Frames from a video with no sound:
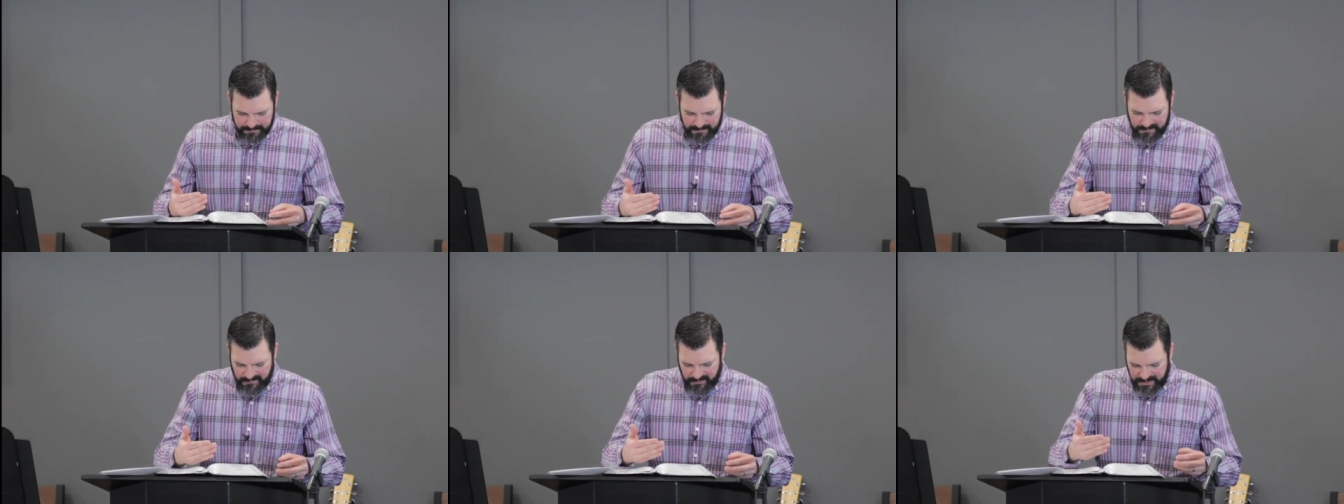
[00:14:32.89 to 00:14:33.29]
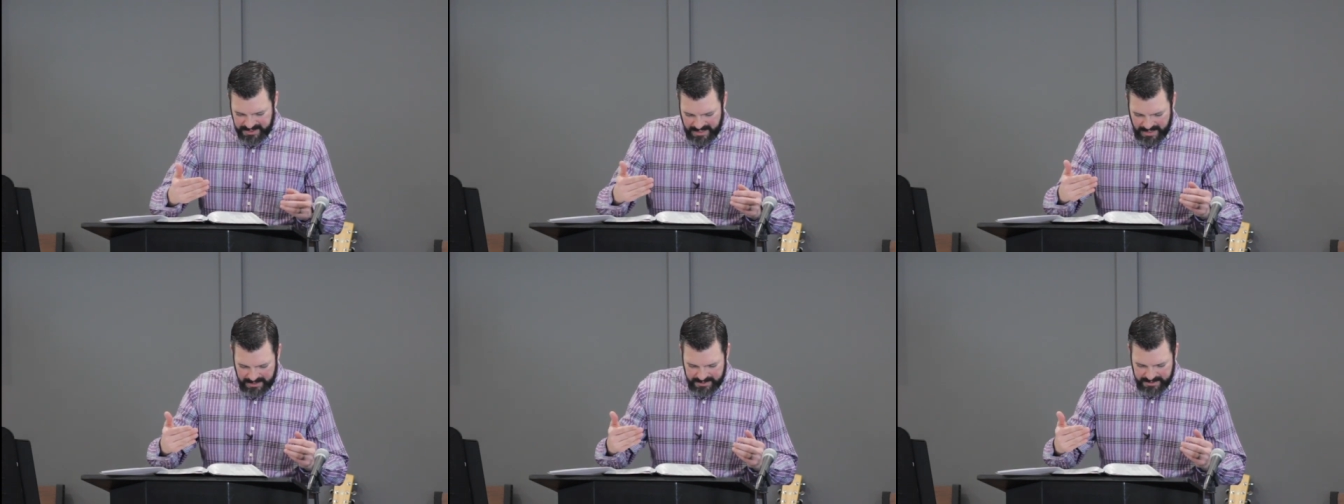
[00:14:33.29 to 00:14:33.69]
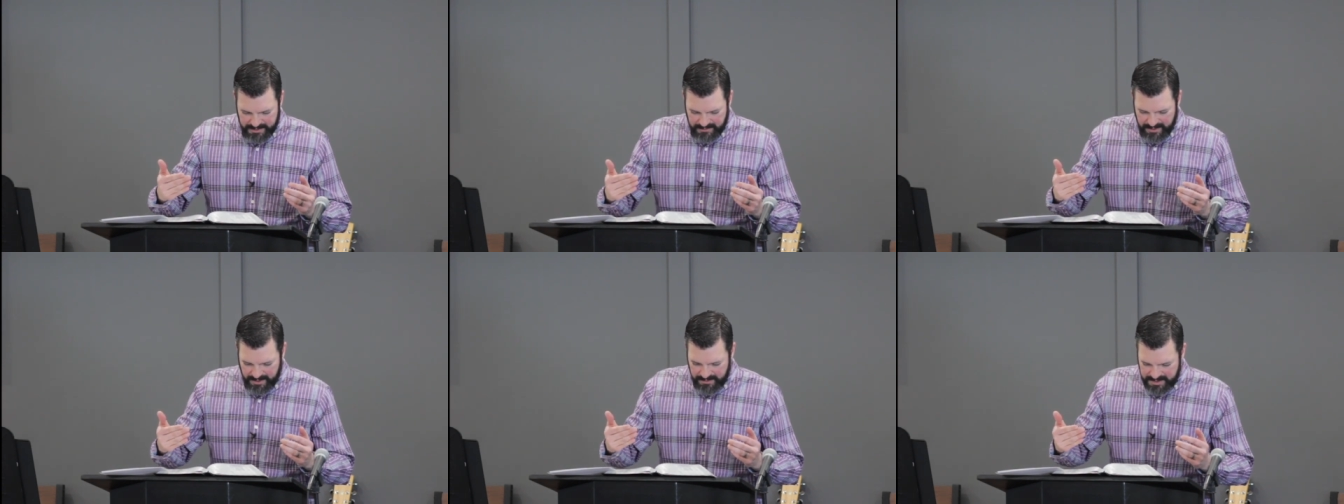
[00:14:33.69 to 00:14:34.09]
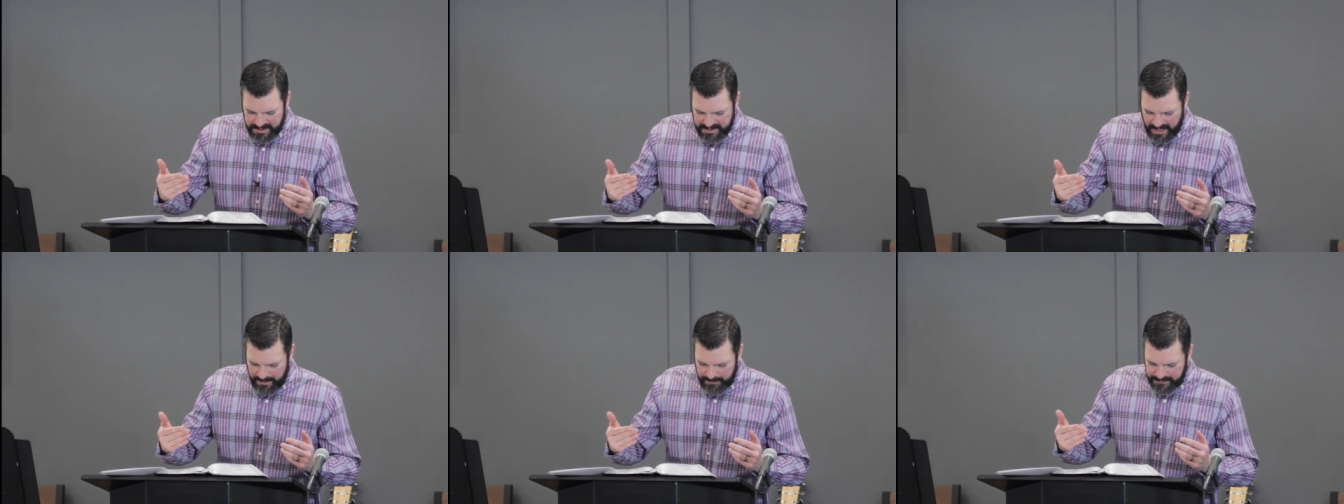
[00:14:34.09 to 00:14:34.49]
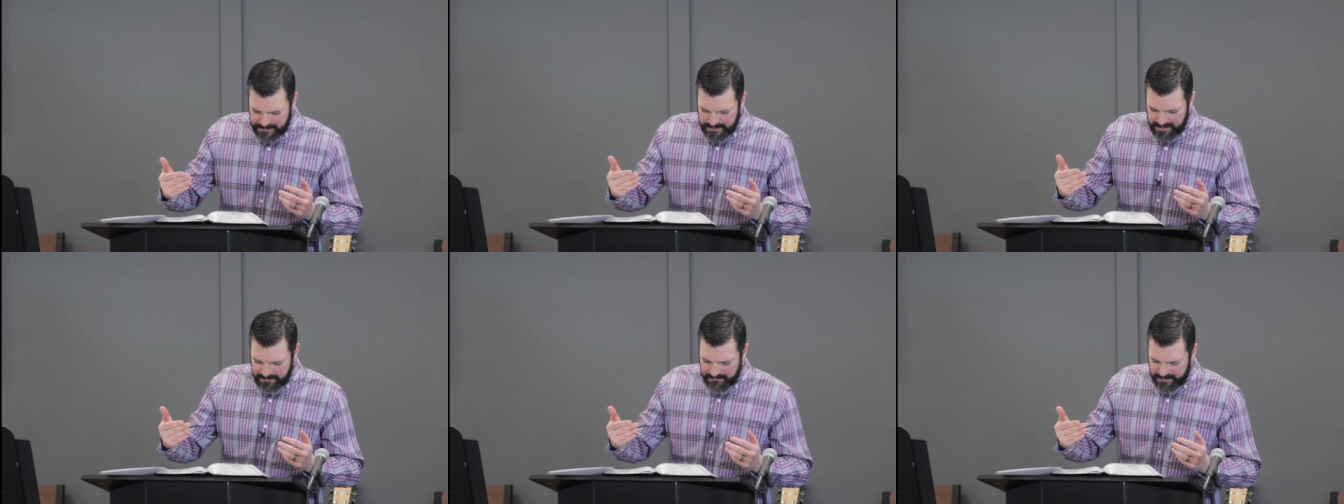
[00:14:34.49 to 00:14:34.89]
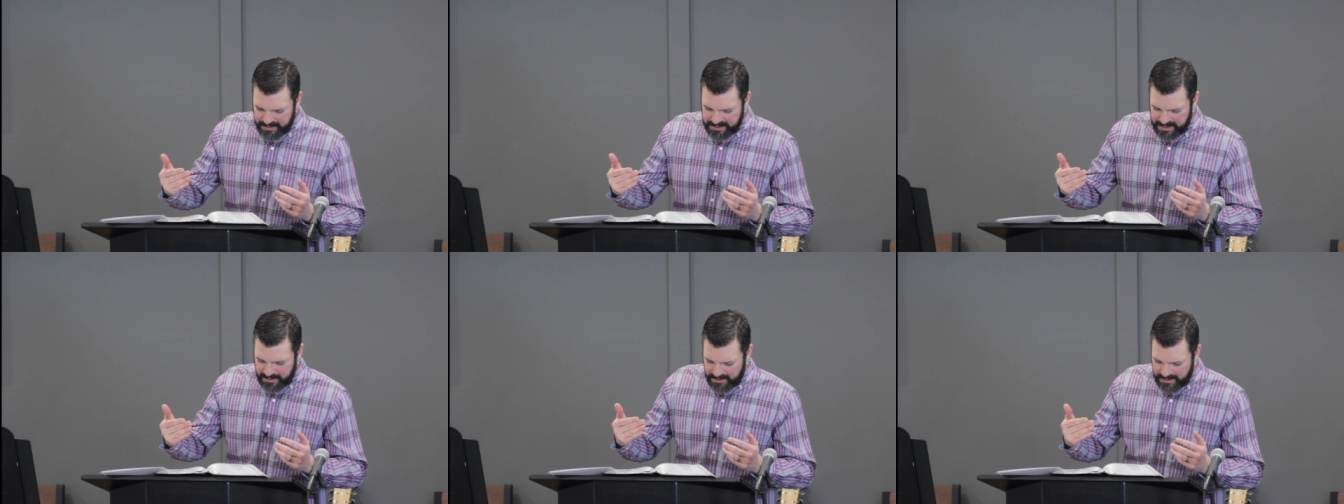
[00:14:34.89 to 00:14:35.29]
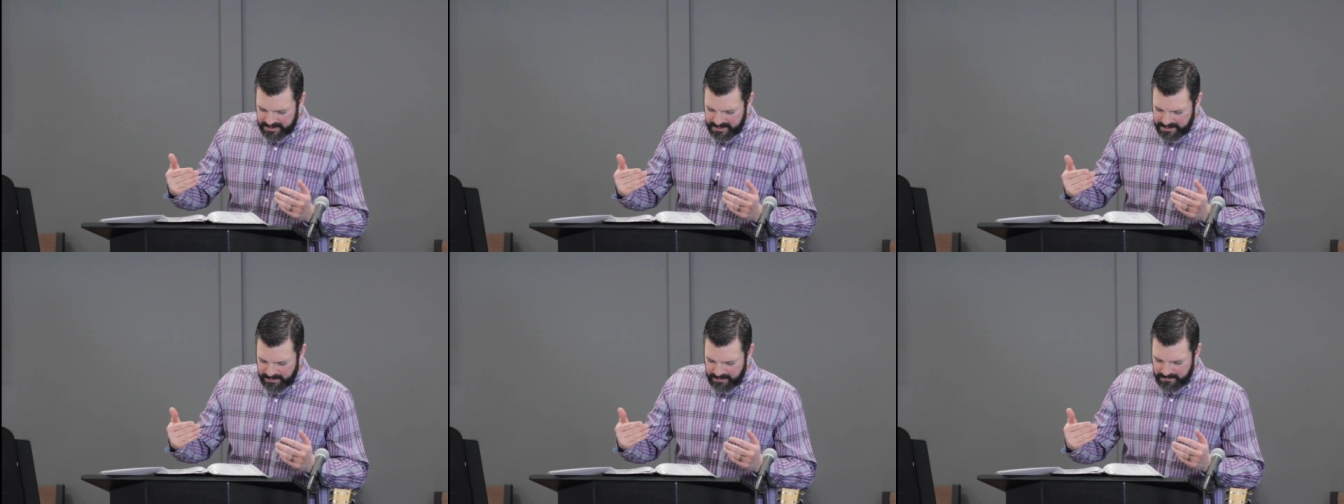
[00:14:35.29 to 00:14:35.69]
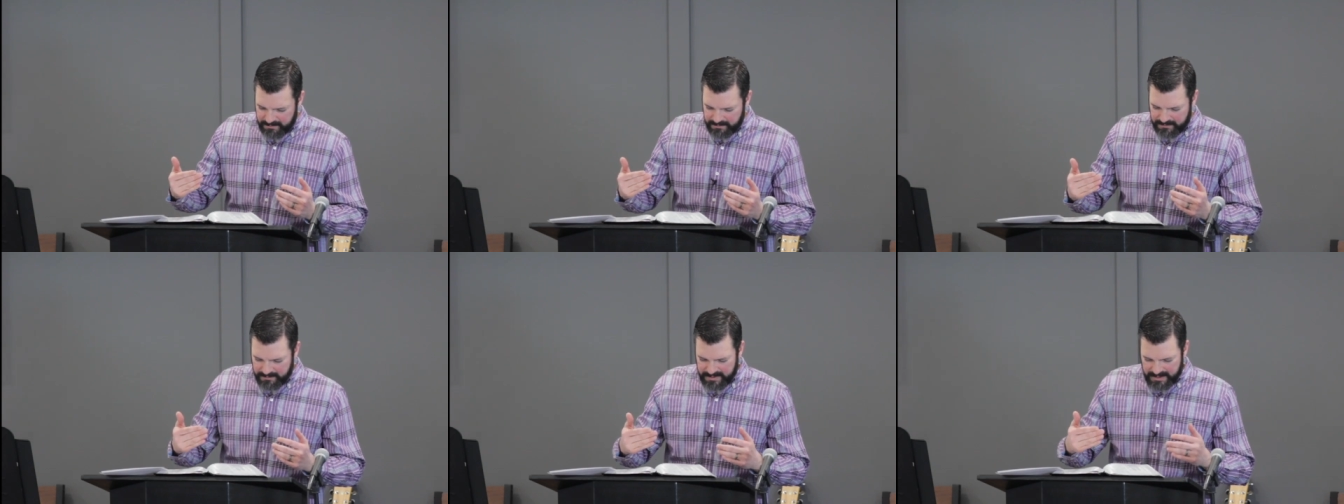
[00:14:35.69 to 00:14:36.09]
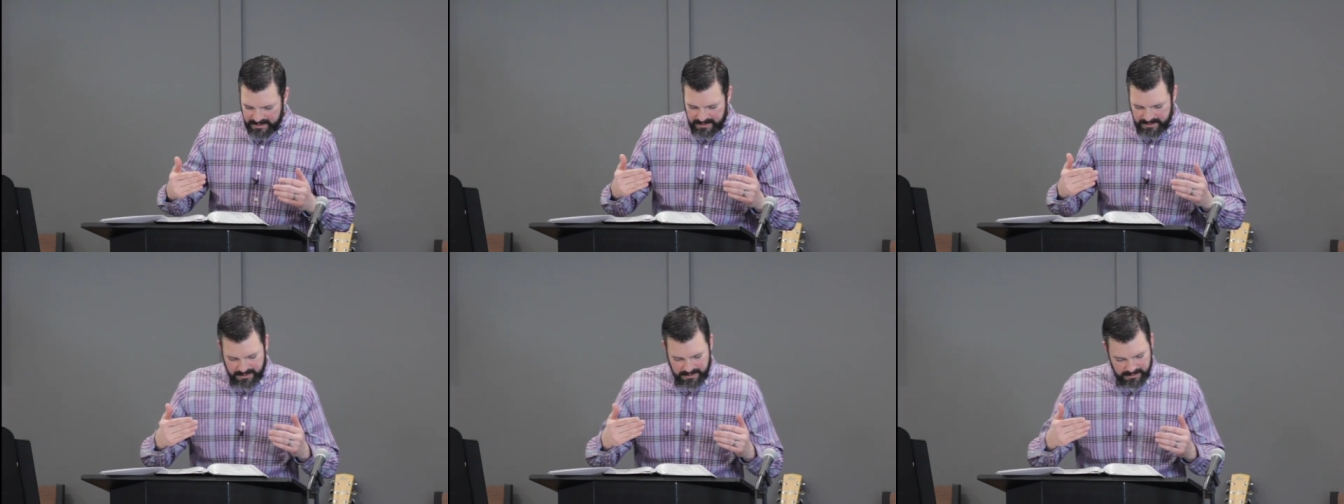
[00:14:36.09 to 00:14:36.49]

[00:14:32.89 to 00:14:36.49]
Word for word: verse 8 So the other disciples who had first come to the tomb then